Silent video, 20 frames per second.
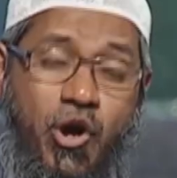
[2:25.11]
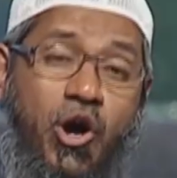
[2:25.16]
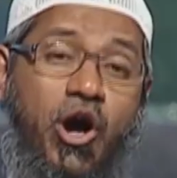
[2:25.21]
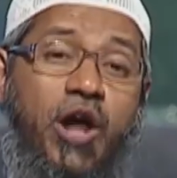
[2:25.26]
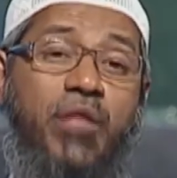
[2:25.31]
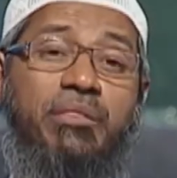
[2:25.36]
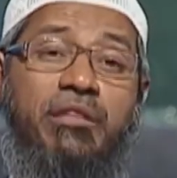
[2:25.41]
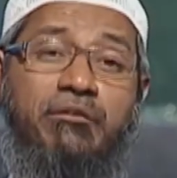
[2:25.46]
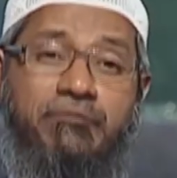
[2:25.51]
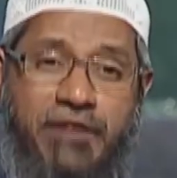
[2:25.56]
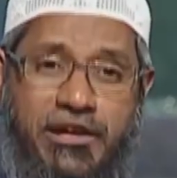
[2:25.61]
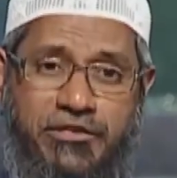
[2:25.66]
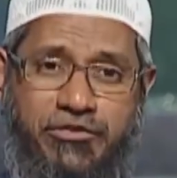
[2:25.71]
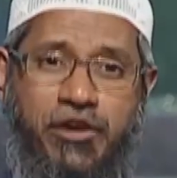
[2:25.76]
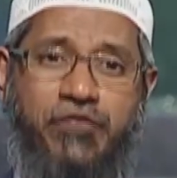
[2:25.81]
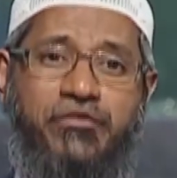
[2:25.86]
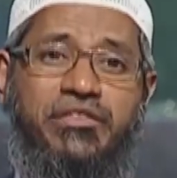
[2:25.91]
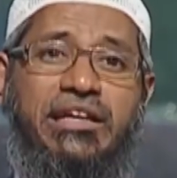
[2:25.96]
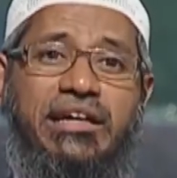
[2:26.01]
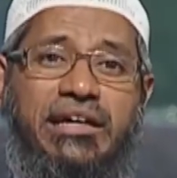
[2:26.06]
on the face
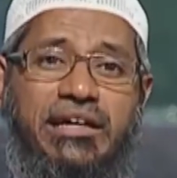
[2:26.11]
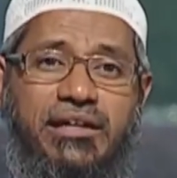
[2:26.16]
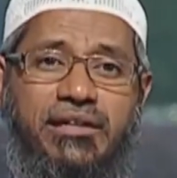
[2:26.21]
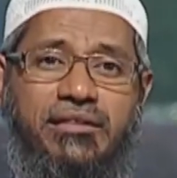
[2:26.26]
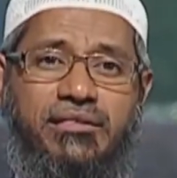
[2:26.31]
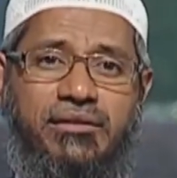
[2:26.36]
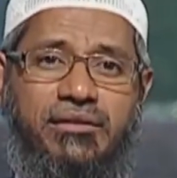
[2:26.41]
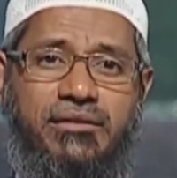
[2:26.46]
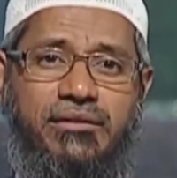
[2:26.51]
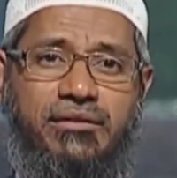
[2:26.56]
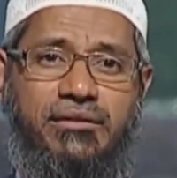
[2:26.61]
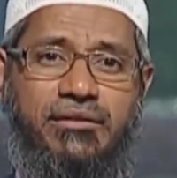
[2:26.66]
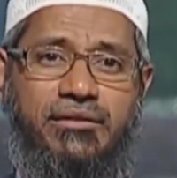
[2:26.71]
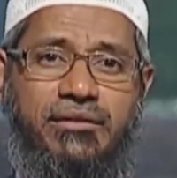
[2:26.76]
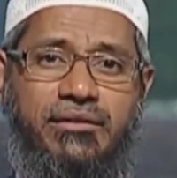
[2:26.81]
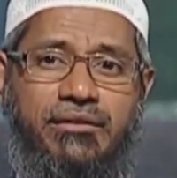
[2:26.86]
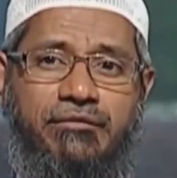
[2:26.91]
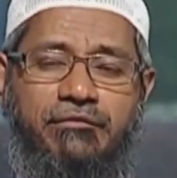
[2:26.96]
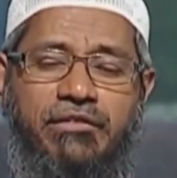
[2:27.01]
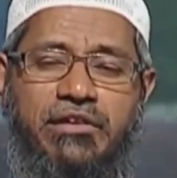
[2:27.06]
of the earth
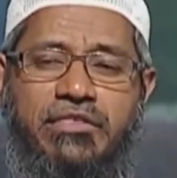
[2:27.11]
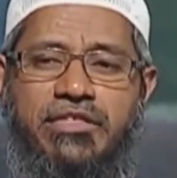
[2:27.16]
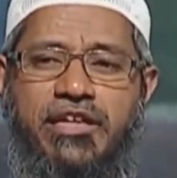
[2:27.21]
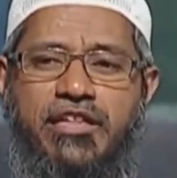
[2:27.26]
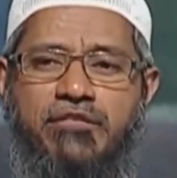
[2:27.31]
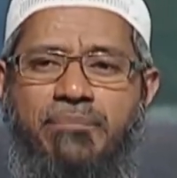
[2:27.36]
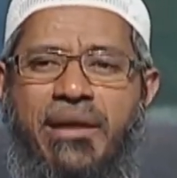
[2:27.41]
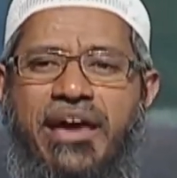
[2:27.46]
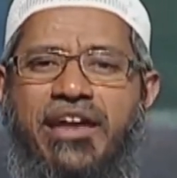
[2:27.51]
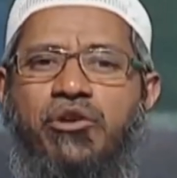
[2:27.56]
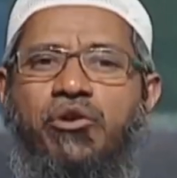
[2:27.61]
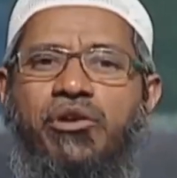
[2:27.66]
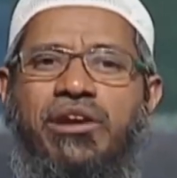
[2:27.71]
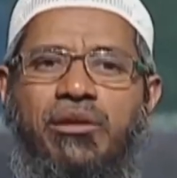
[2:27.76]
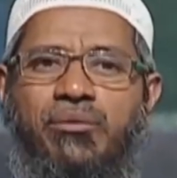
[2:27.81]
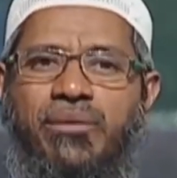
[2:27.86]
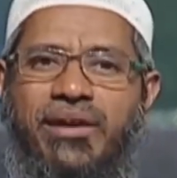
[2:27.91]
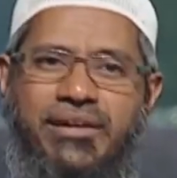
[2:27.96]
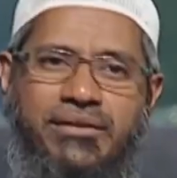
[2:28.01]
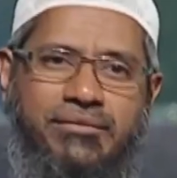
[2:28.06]
which says marry
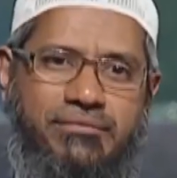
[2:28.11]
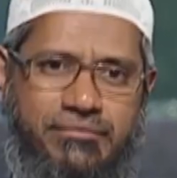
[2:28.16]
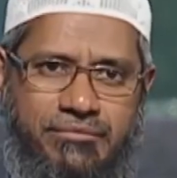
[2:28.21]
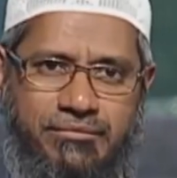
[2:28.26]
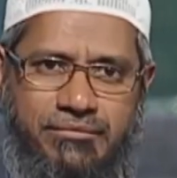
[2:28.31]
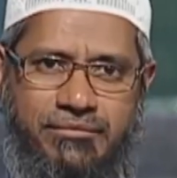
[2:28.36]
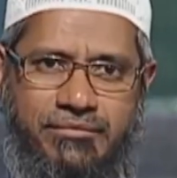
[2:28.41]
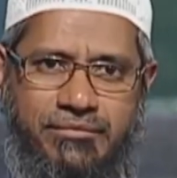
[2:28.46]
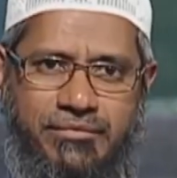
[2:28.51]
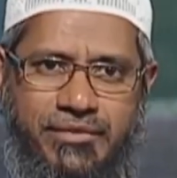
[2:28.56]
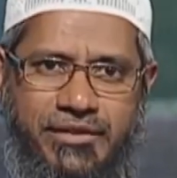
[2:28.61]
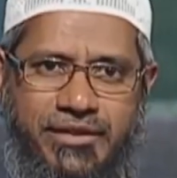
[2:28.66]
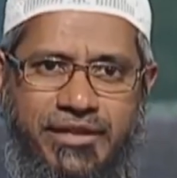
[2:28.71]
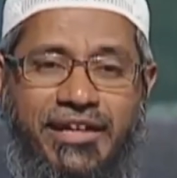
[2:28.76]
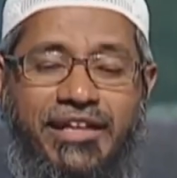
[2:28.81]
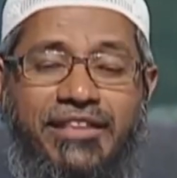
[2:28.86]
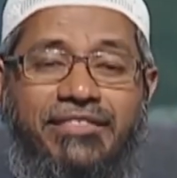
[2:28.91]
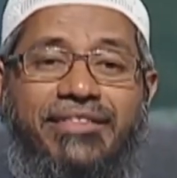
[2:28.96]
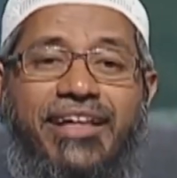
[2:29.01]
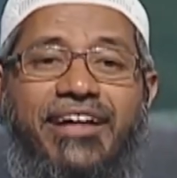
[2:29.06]
only one.
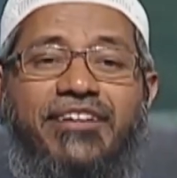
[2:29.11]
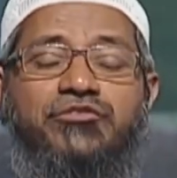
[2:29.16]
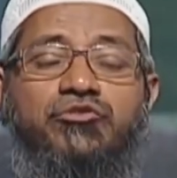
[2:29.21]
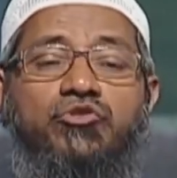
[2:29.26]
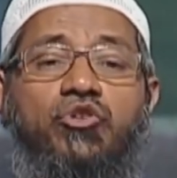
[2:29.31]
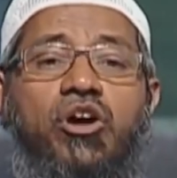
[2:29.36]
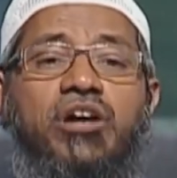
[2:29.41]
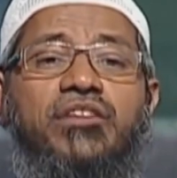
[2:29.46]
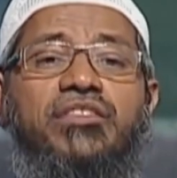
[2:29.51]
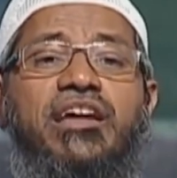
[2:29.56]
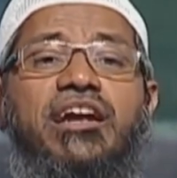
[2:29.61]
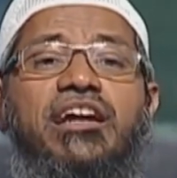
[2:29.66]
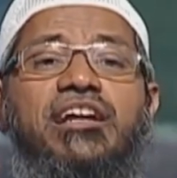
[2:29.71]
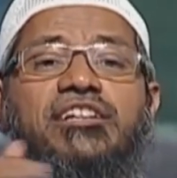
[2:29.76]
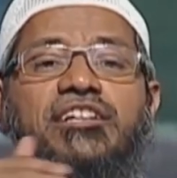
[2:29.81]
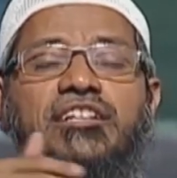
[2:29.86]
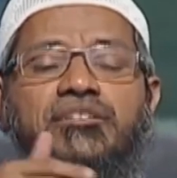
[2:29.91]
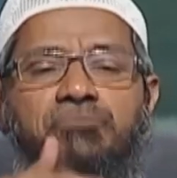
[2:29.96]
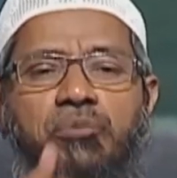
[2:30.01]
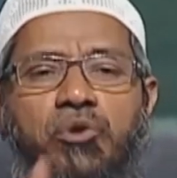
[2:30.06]
There's no other
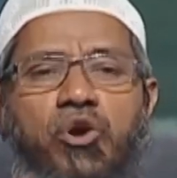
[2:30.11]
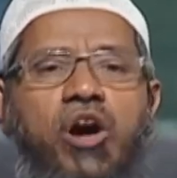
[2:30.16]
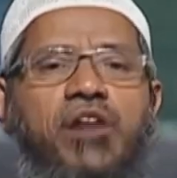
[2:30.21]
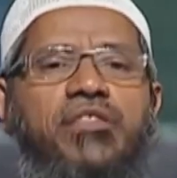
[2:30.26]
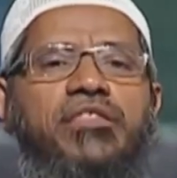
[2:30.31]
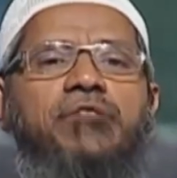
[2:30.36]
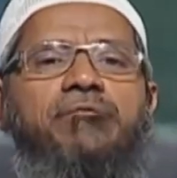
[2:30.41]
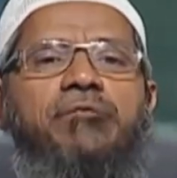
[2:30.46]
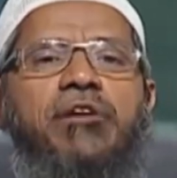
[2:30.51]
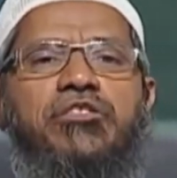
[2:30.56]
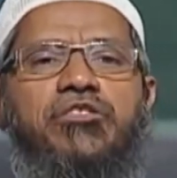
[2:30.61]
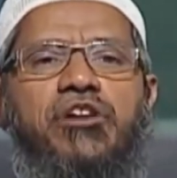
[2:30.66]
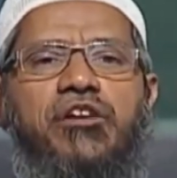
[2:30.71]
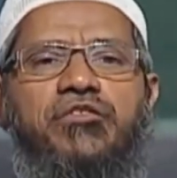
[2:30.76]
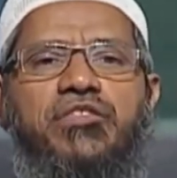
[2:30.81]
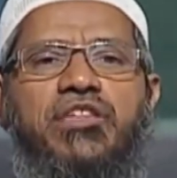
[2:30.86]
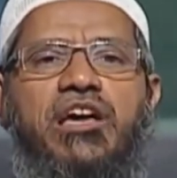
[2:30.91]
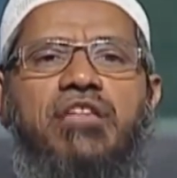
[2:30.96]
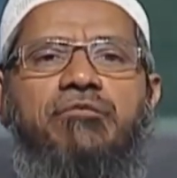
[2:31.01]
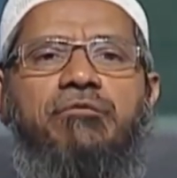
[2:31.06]
religious book on the face
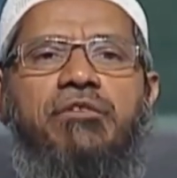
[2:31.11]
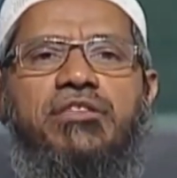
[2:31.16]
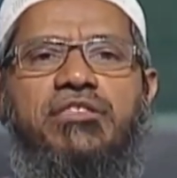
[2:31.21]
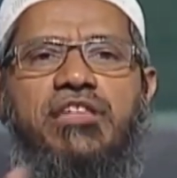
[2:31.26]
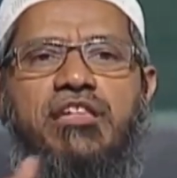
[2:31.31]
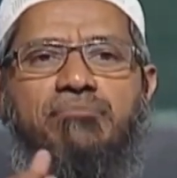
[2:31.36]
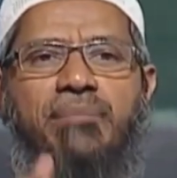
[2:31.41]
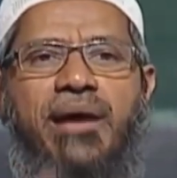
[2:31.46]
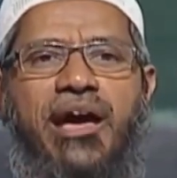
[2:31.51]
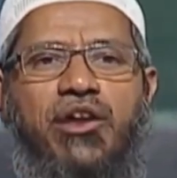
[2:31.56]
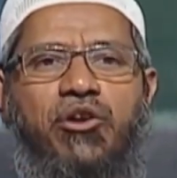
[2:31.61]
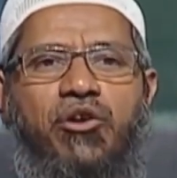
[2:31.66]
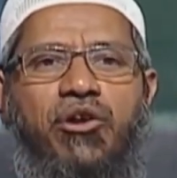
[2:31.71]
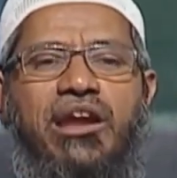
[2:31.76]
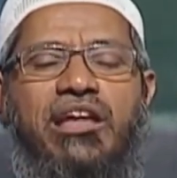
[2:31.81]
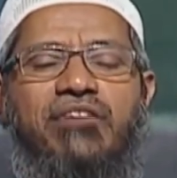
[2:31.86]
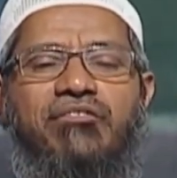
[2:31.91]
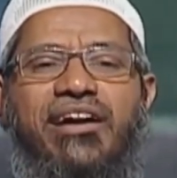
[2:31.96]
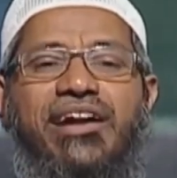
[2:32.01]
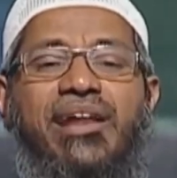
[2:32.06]
of the earth which says marry
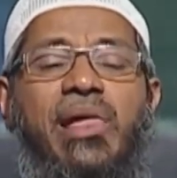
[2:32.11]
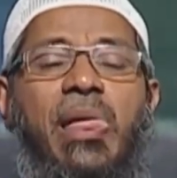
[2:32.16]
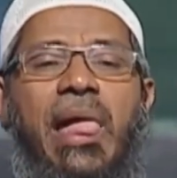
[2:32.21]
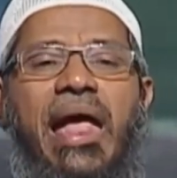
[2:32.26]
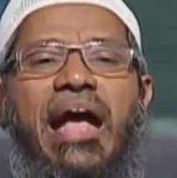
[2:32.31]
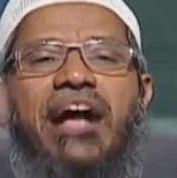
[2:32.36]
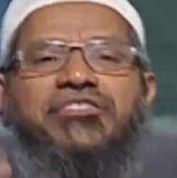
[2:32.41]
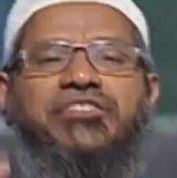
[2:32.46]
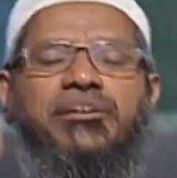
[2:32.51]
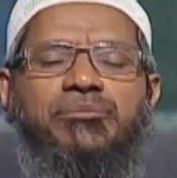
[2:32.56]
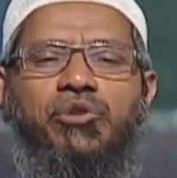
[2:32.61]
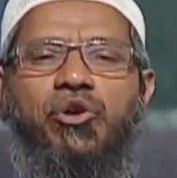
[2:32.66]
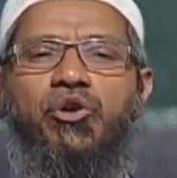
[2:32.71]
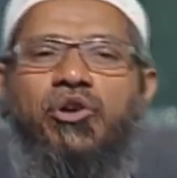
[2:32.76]
only one except the